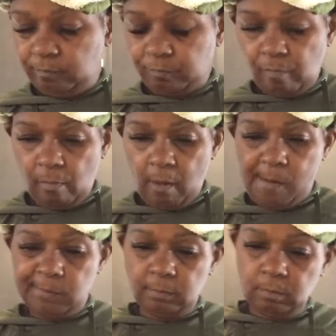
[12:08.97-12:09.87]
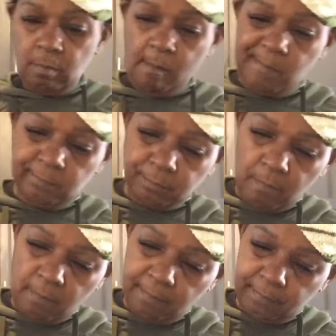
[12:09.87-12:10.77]

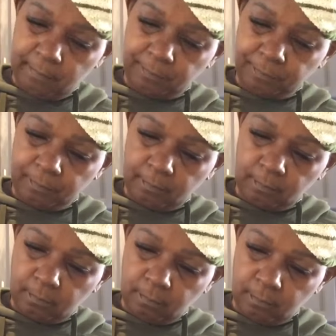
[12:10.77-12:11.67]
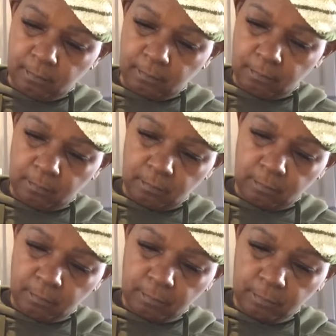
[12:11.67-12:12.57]

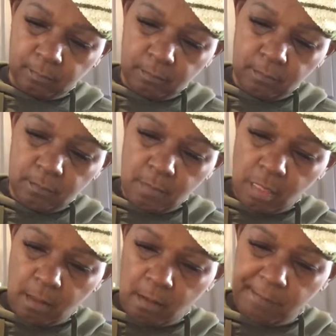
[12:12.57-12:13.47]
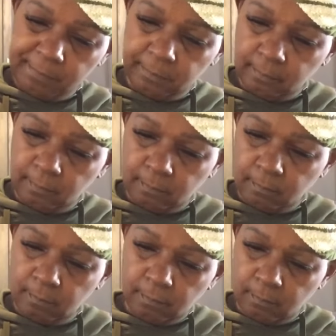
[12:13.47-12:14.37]

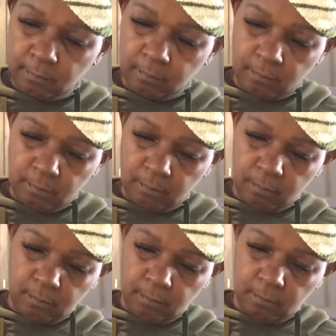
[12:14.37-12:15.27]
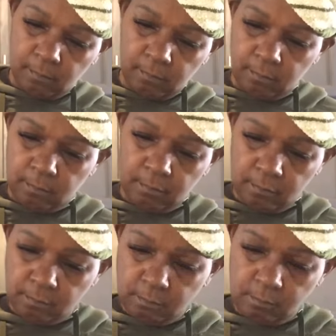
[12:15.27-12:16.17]

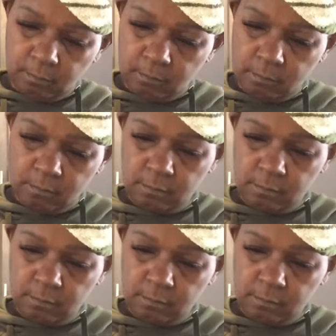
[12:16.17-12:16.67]
(silence)